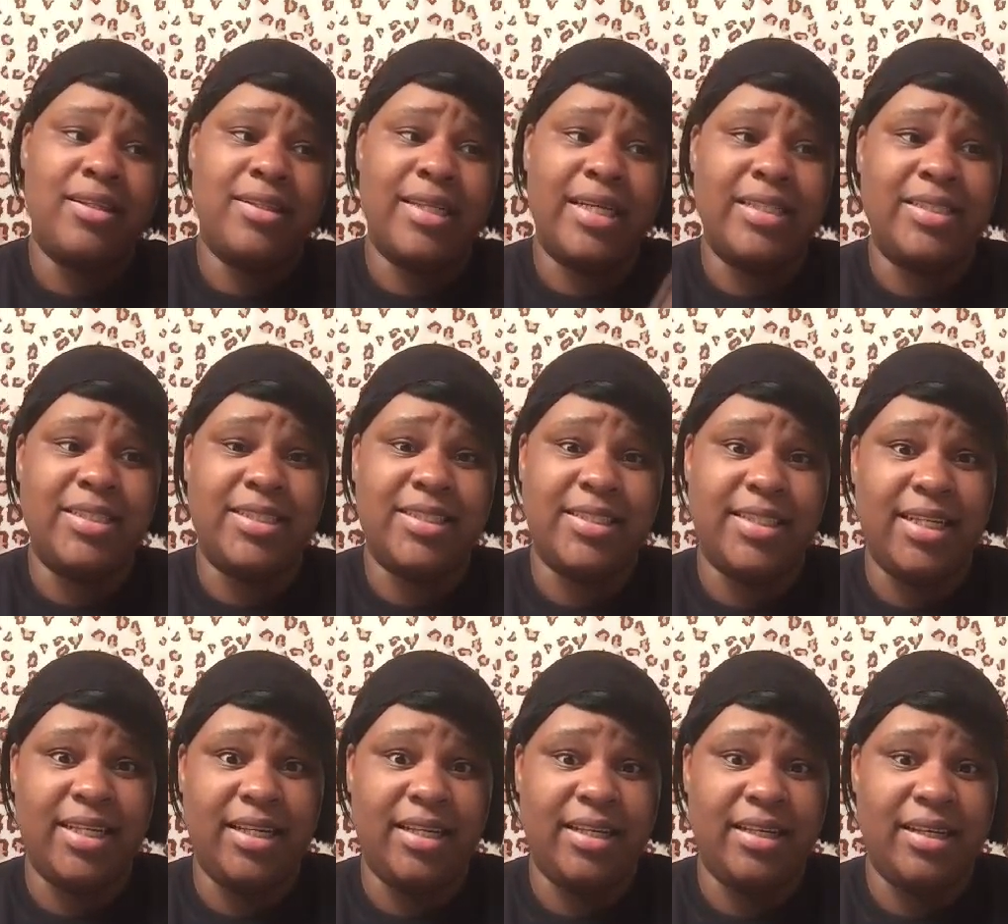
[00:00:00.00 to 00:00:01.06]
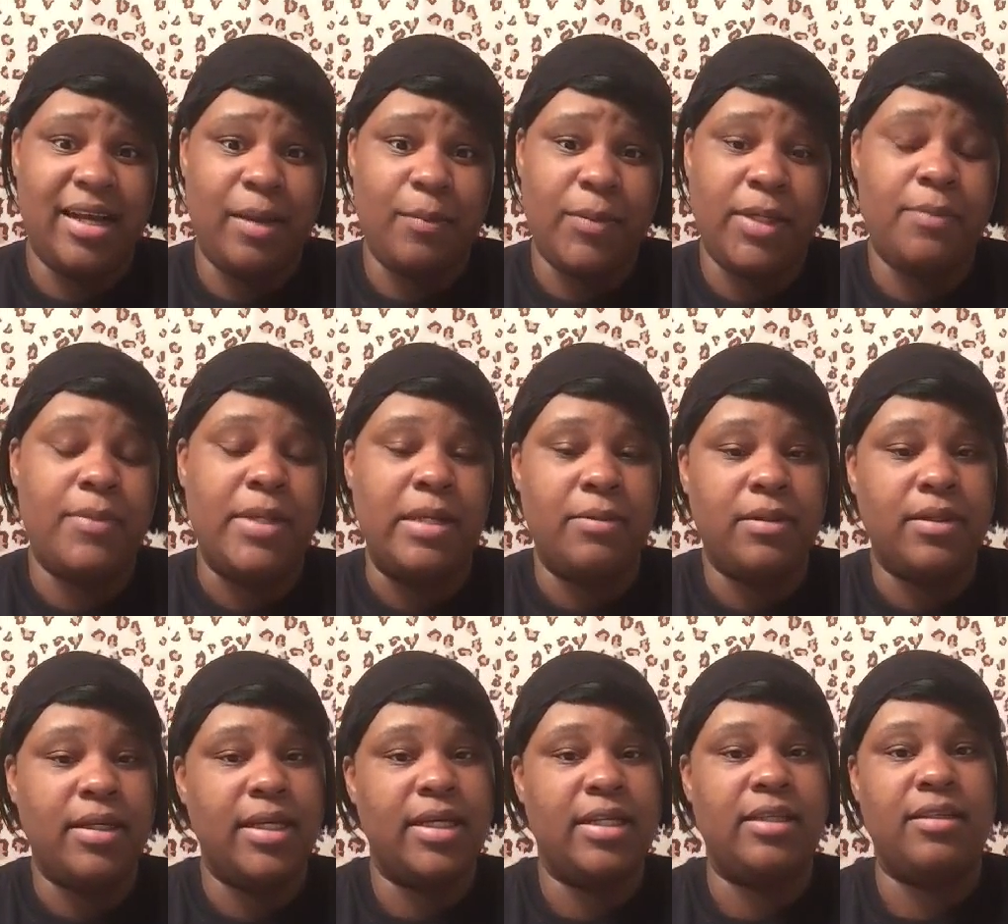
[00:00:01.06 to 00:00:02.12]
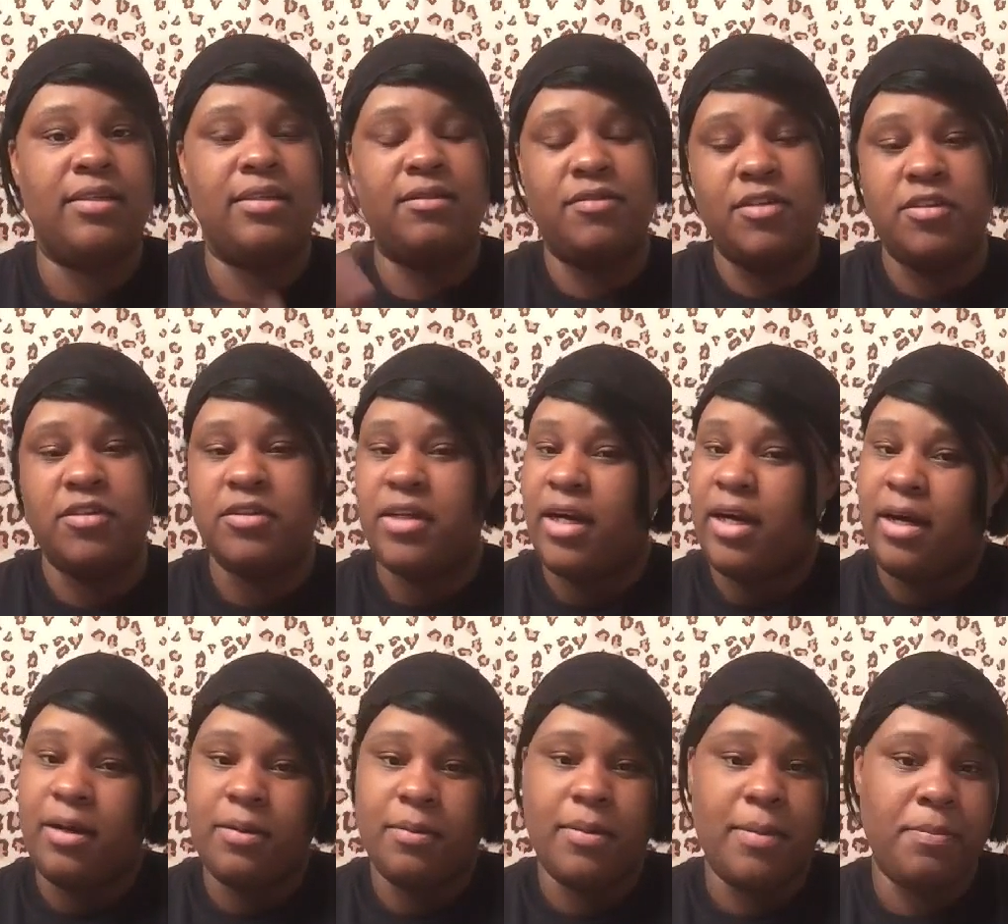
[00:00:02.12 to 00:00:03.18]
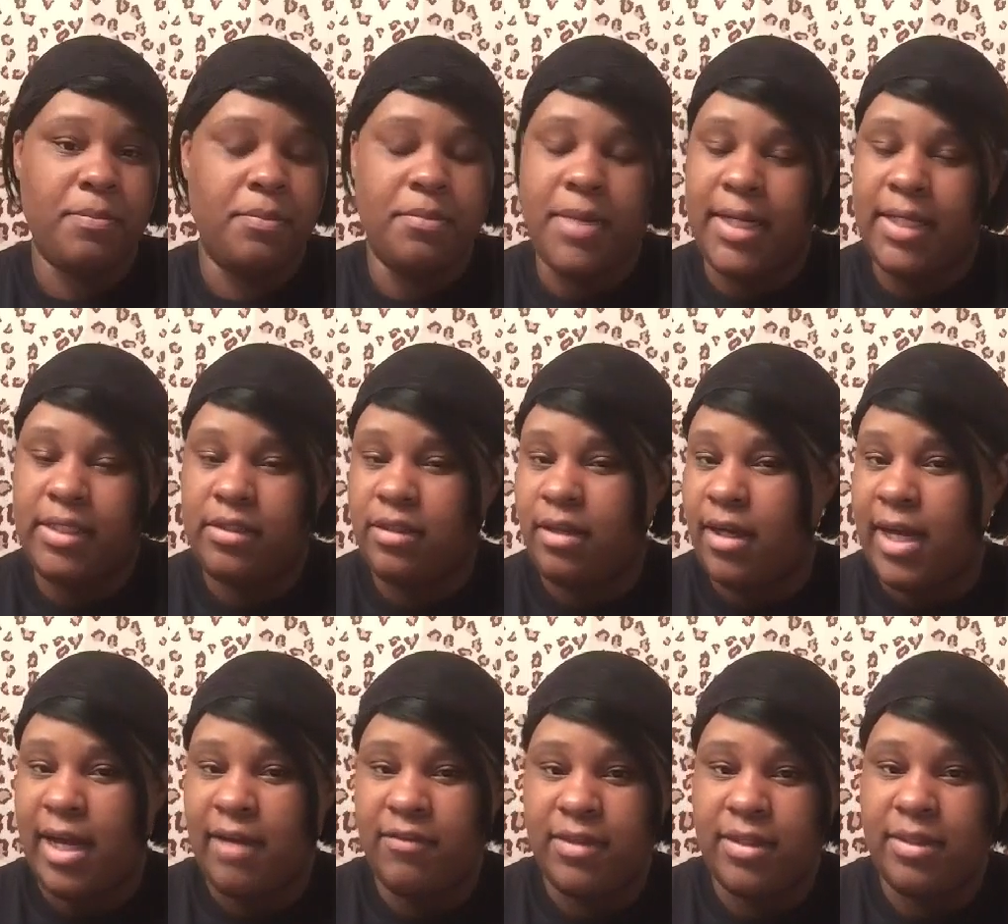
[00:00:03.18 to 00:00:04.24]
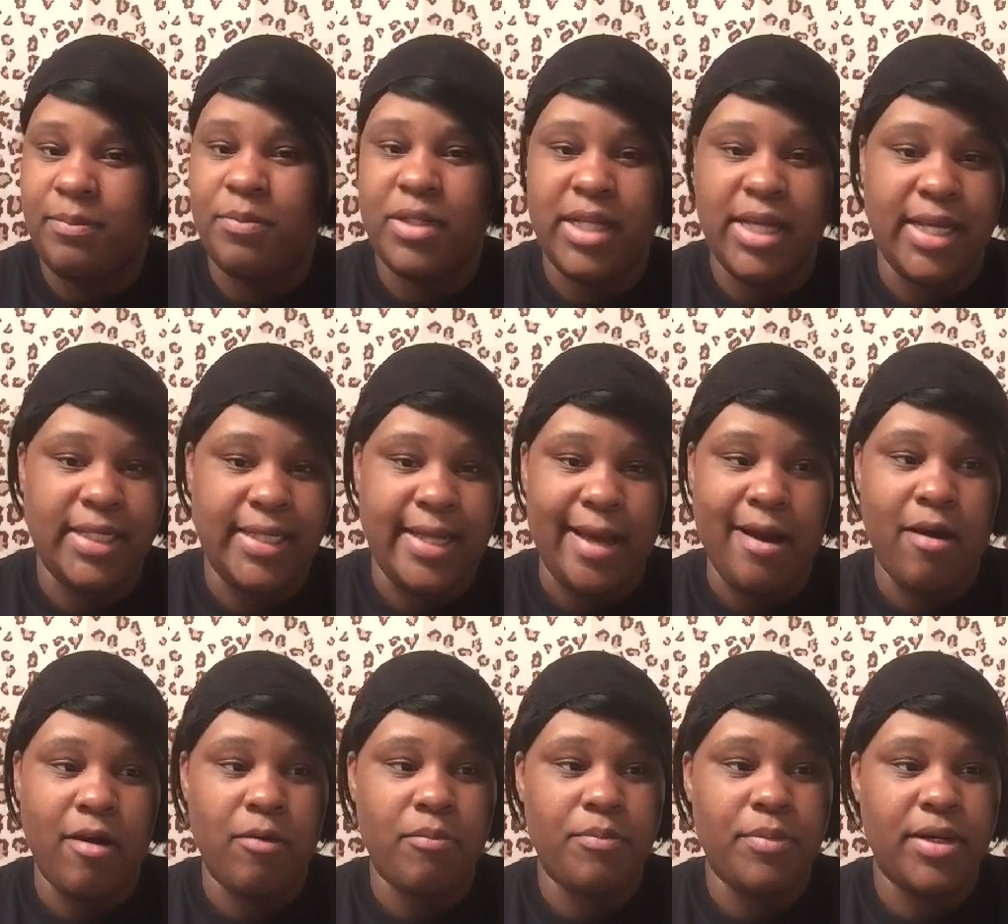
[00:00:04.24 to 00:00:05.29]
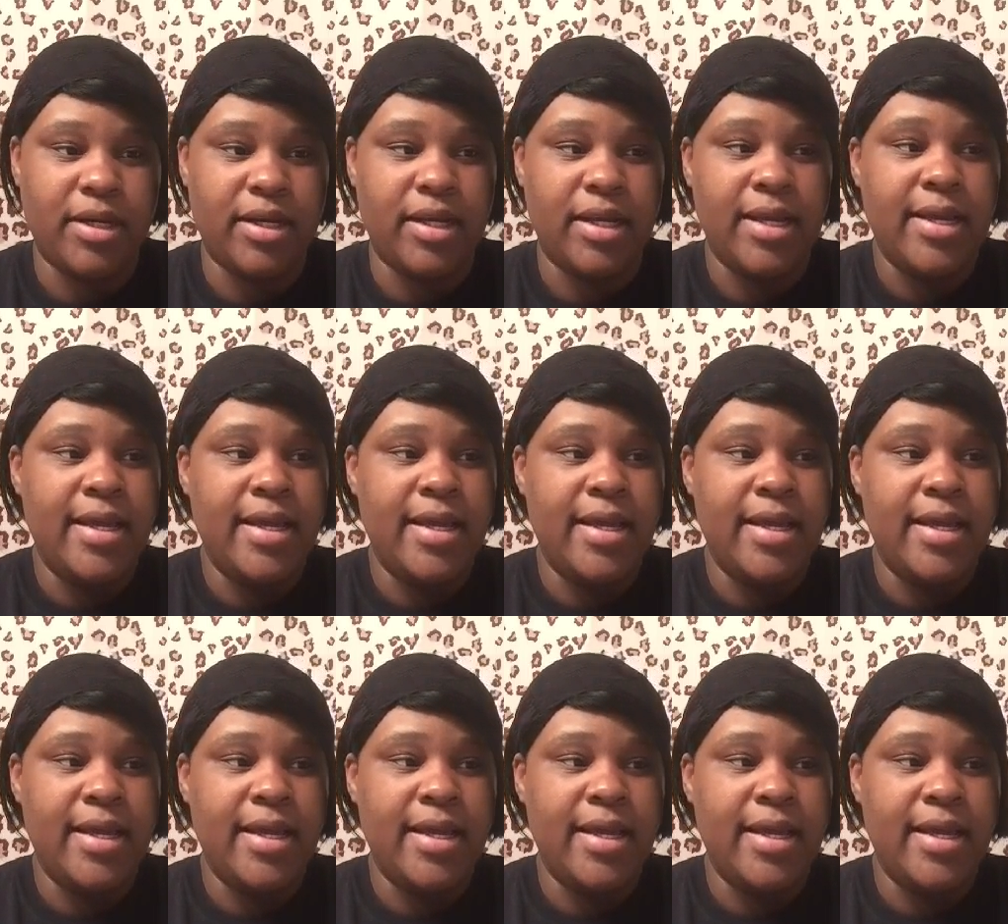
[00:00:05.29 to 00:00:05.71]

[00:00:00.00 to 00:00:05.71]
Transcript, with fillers: that's just it. I mean, maybe in the future I might start having them planned out, but